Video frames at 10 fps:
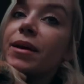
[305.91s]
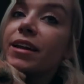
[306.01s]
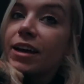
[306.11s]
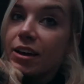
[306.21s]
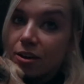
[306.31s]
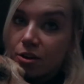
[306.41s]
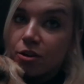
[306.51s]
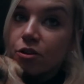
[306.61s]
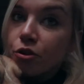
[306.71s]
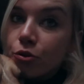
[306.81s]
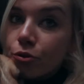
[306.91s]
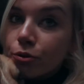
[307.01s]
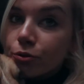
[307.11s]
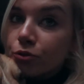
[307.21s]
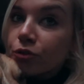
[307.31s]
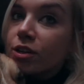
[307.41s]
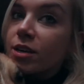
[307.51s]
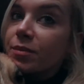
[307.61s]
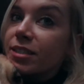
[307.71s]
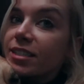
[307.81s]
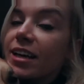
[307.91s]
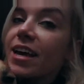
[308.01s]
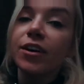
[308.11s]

made a huge rookie mistake.